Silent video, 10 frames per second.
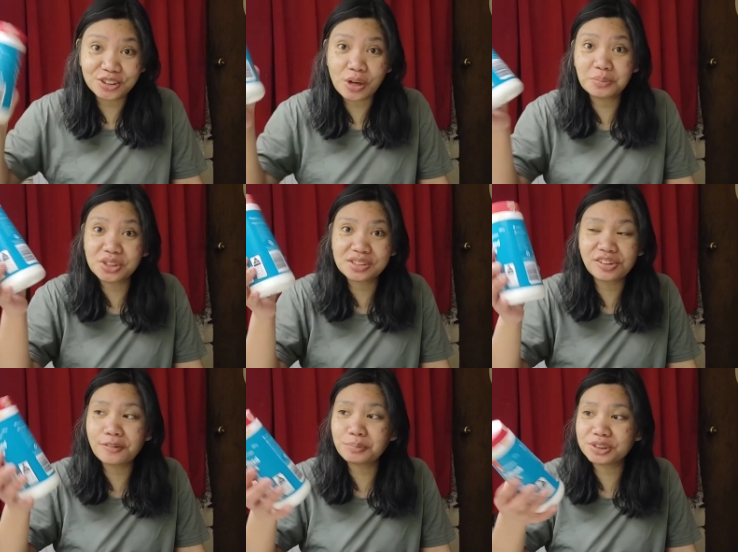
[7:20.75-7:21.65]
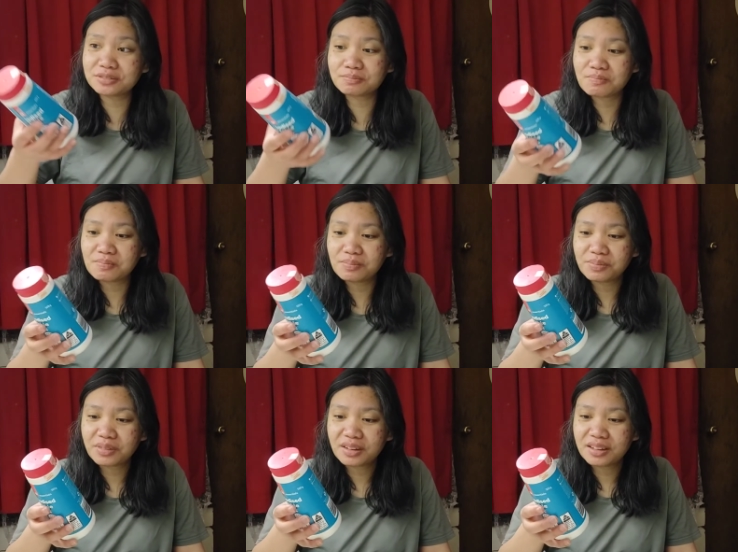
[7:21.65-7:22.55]
So I'm just gonna put
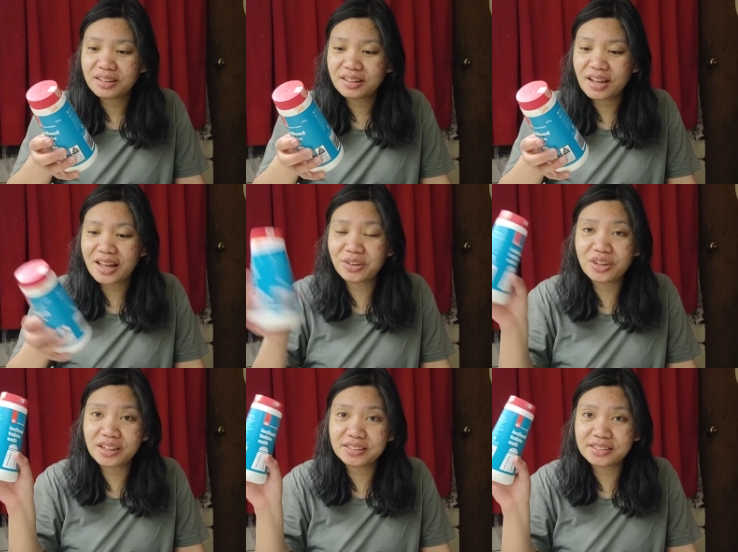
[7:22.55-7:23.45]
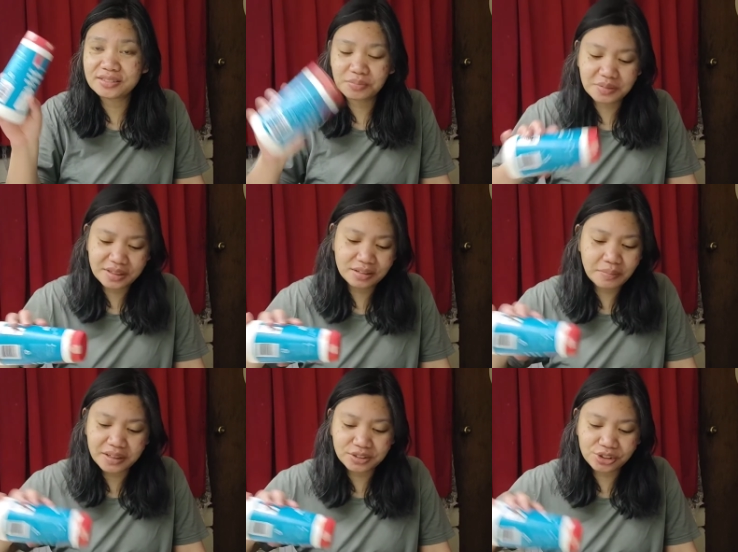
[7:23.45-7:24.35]
iodized my,
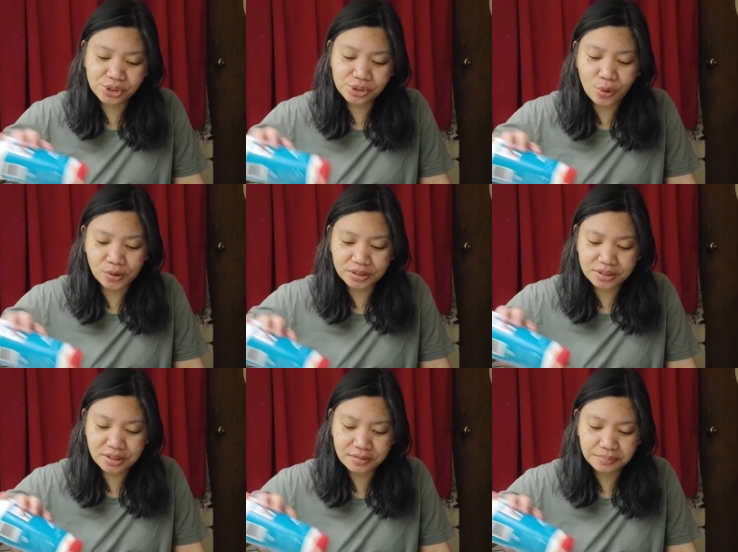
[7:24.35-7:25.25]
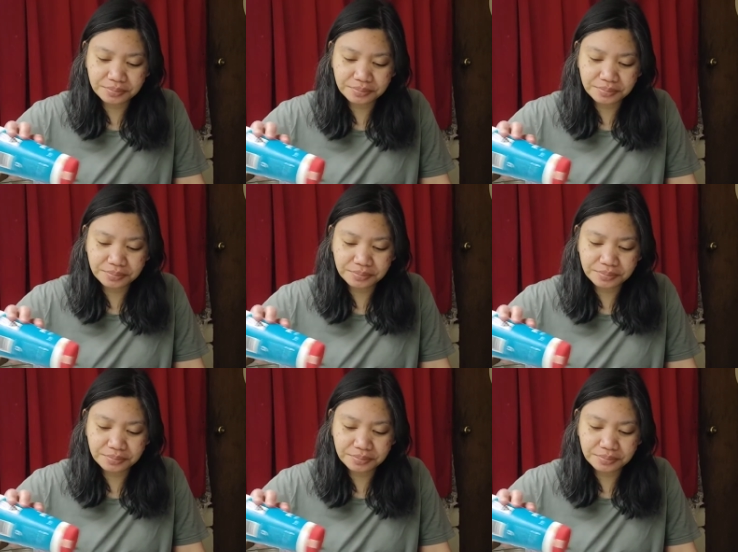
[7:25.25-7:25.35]
my salt.